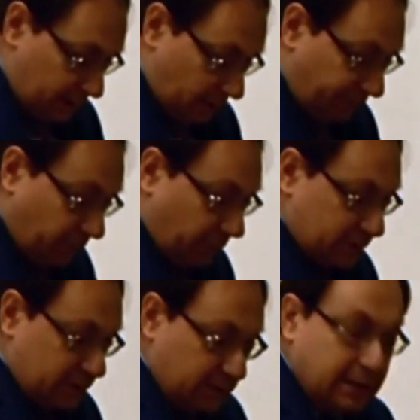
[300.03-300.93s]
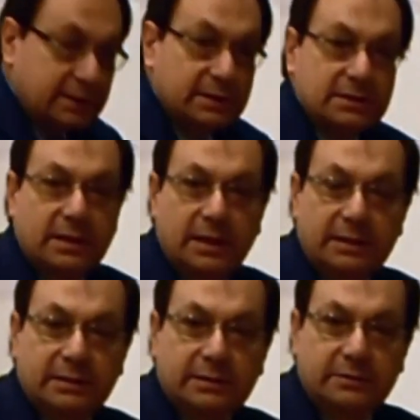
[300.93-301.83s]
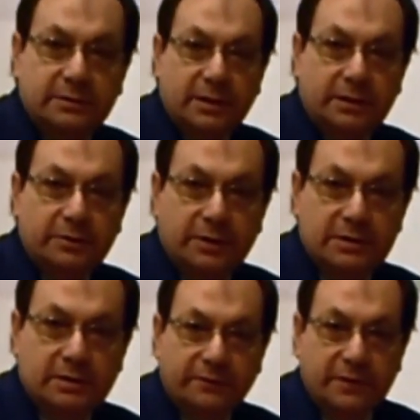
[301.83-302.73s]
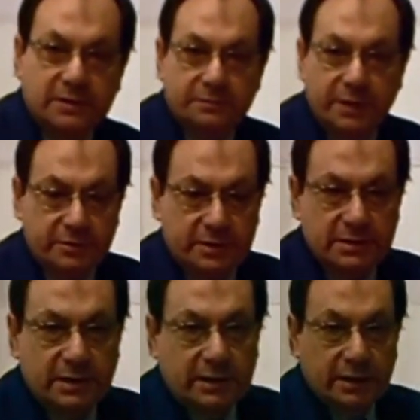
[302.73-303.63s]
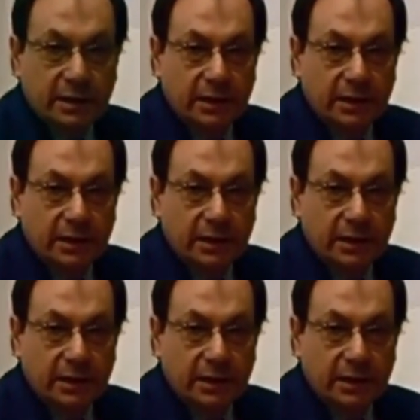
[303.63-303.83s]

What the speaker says: Of course, it is related to the accuracy of this measuring stick.